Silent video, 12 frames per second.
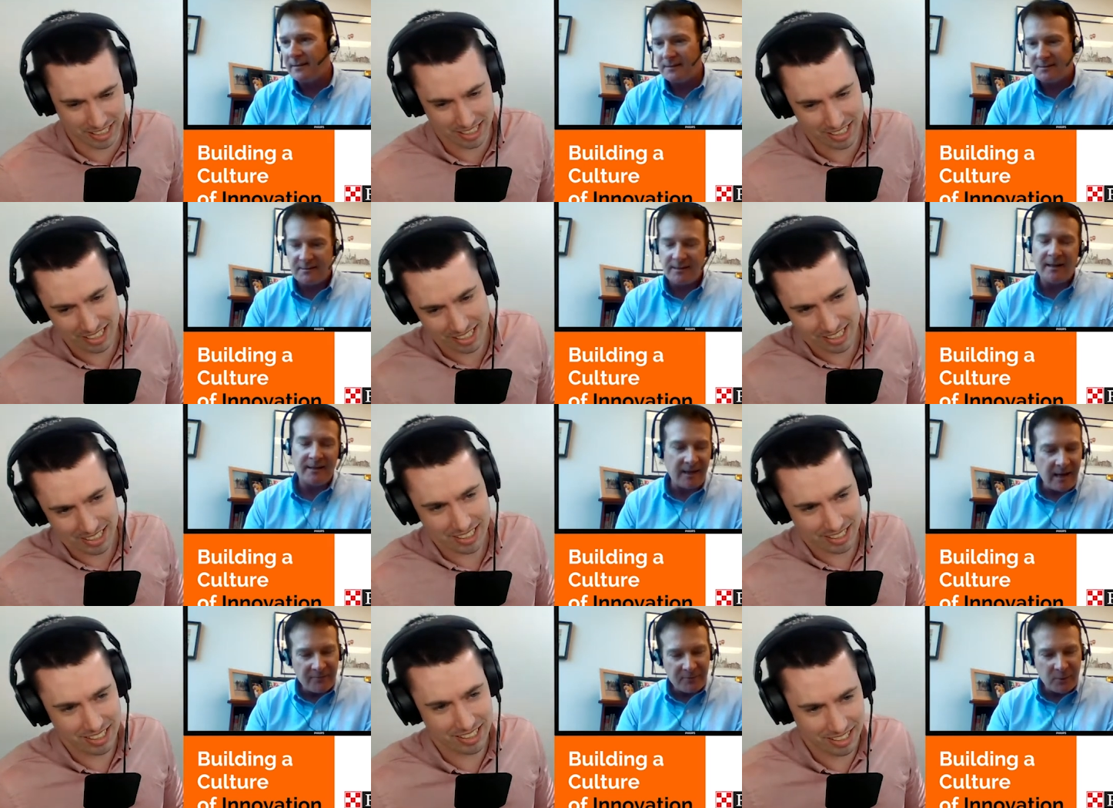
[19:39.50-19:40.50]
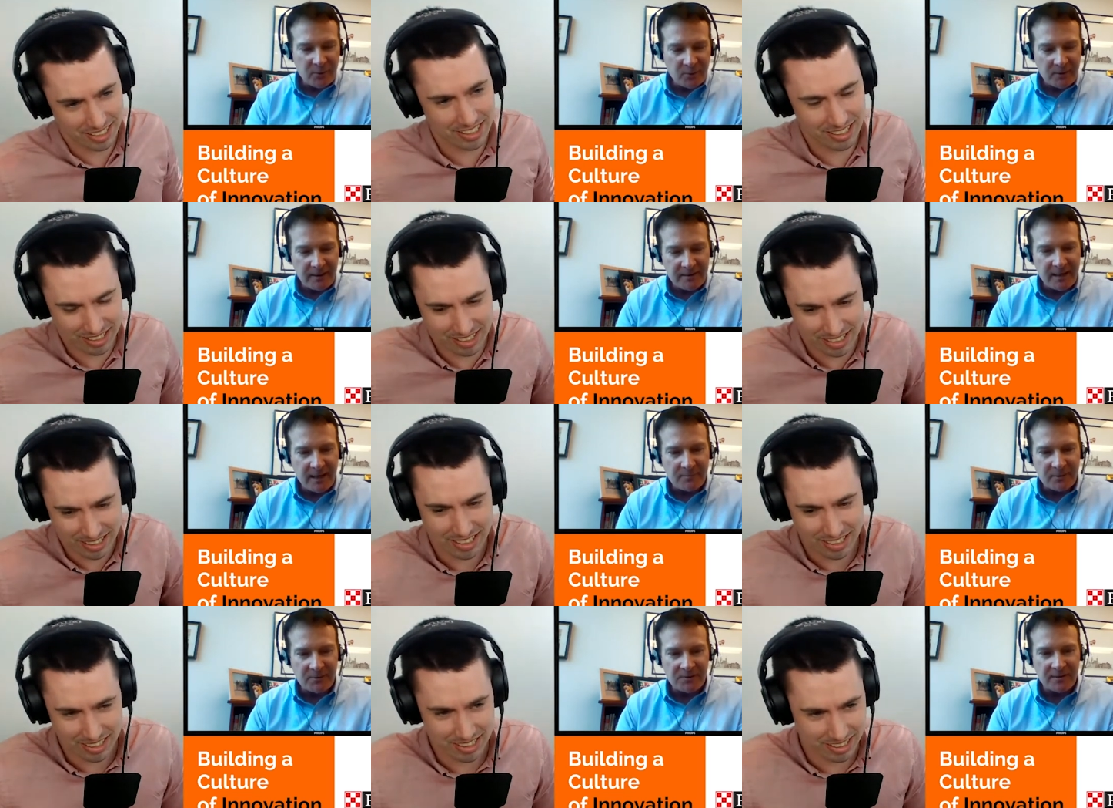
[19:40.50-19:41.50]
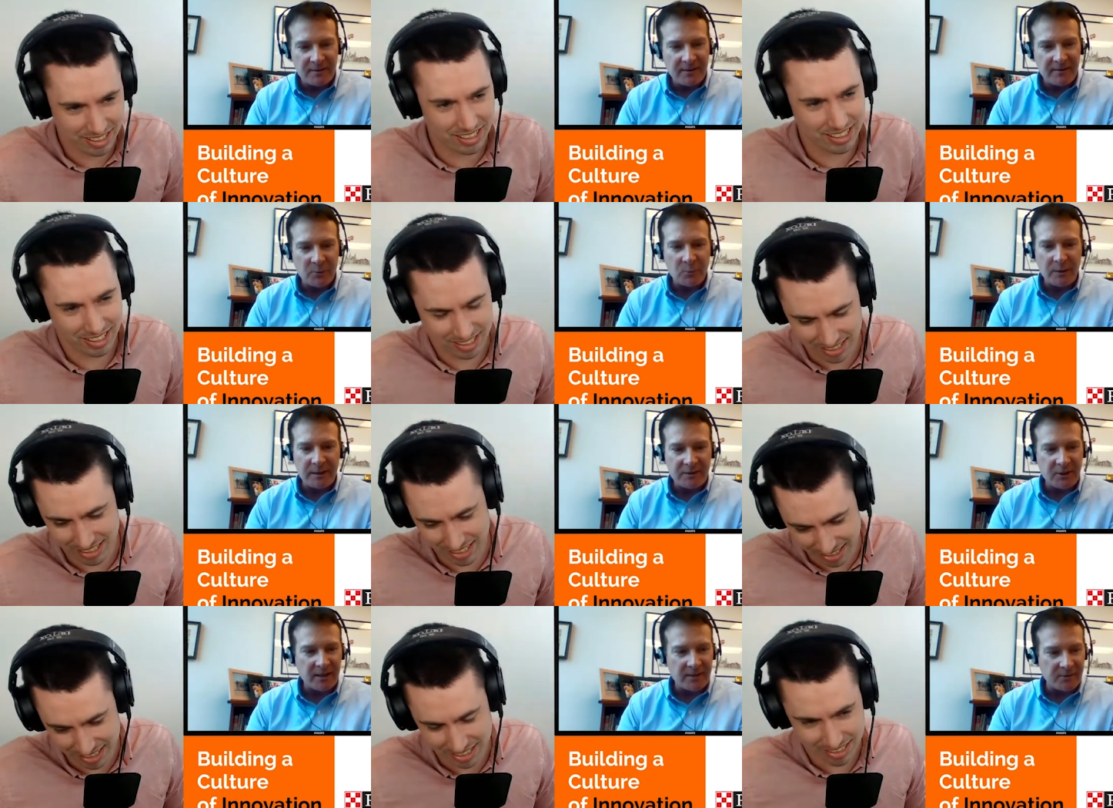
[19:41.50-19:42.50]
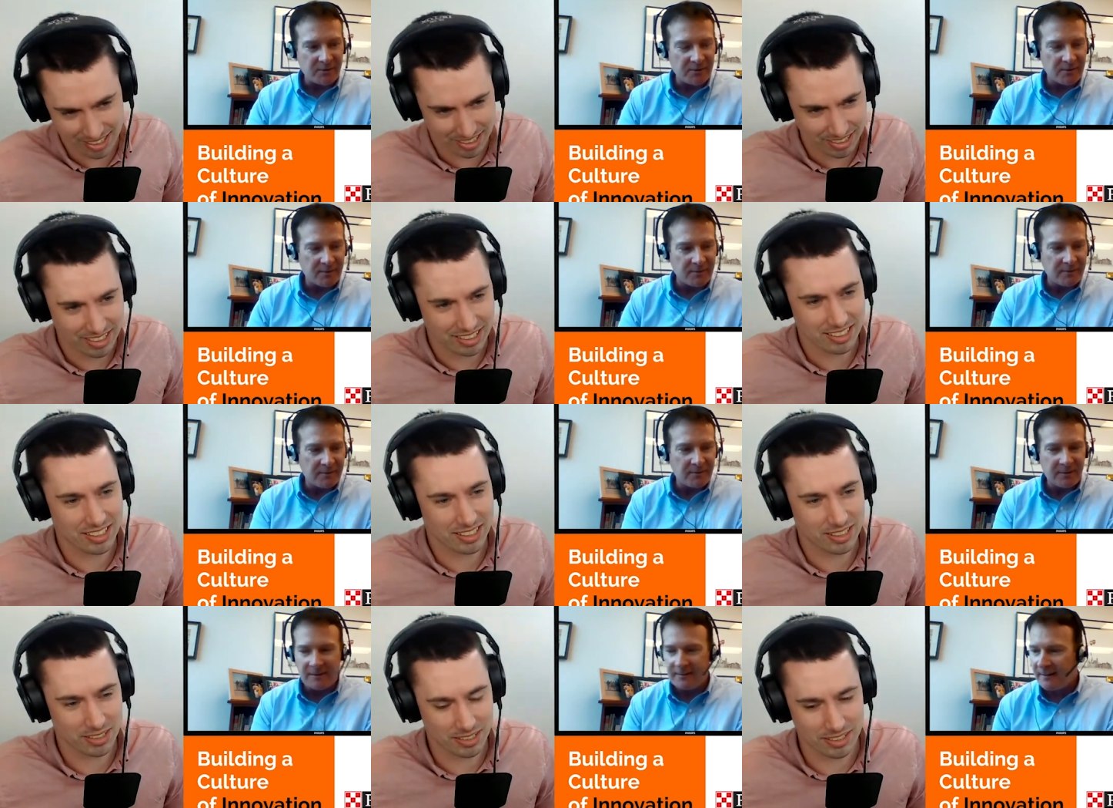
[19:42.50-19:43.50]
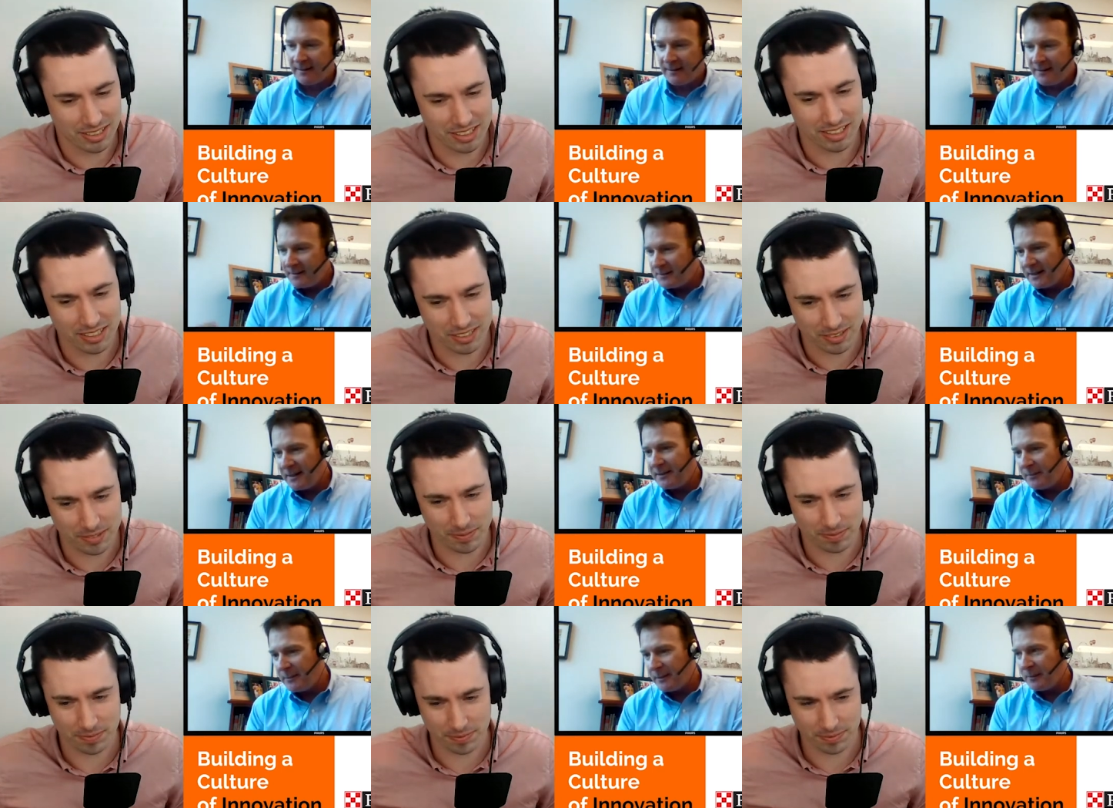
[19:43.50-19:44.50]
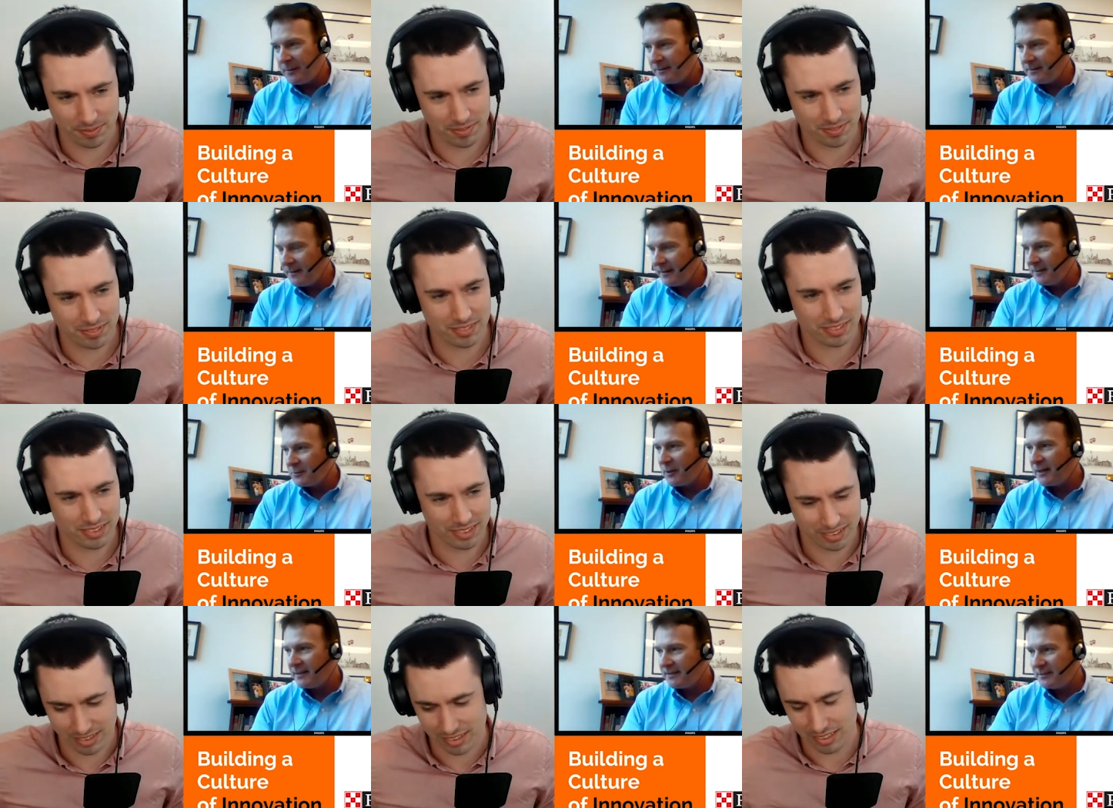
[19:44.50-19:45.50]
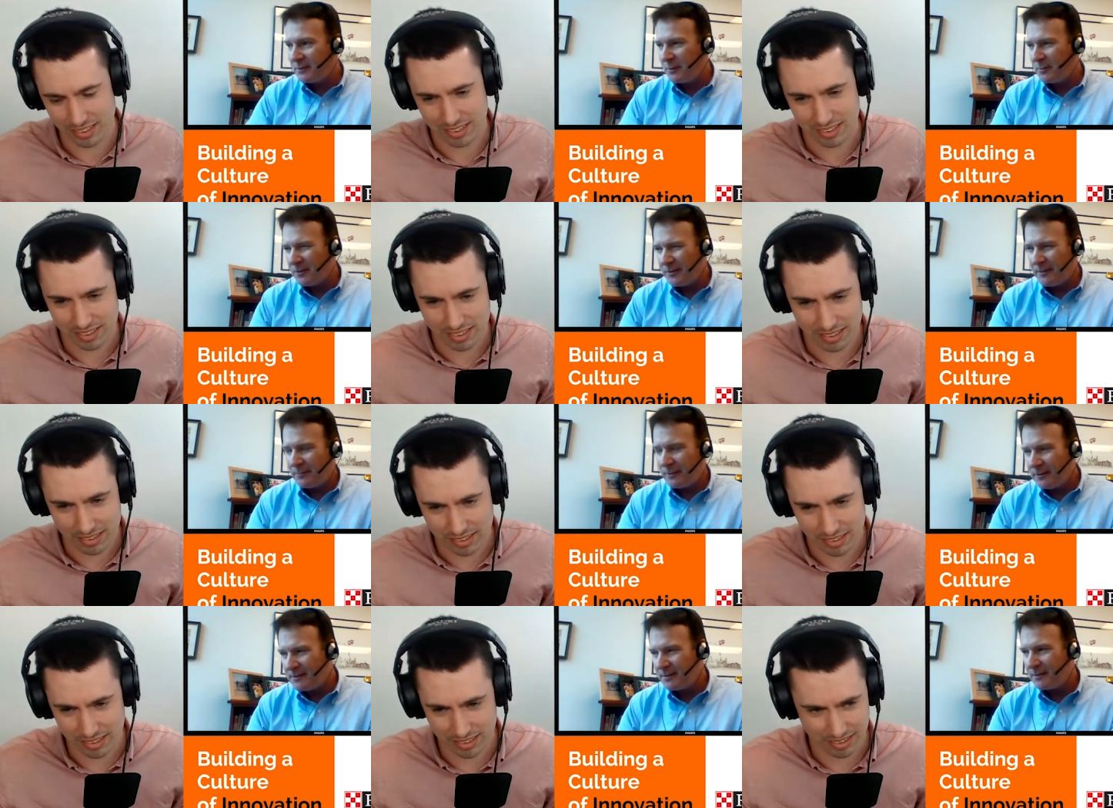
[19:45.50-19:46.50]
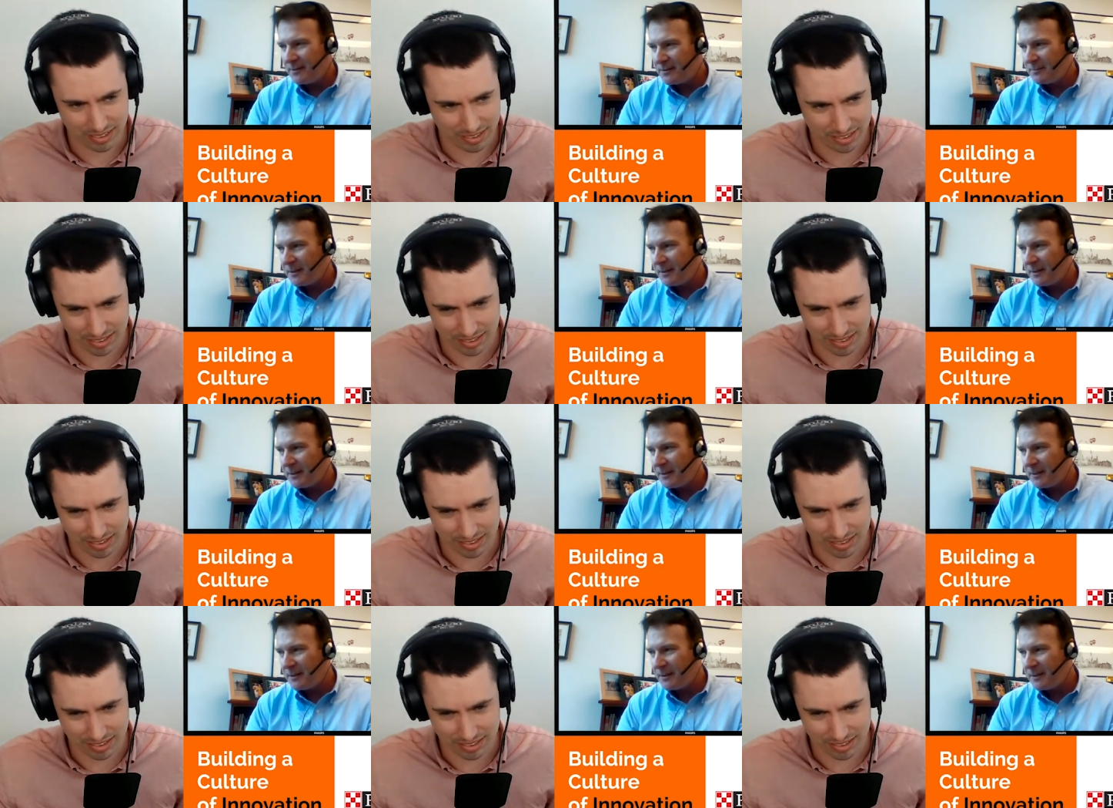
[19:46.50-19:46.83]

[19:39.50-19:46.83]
Speaker 1: yeah, you have your early adopters, then you have your win checkers that are they're gonna stay in the middle and, and try to determine are they really serious about this?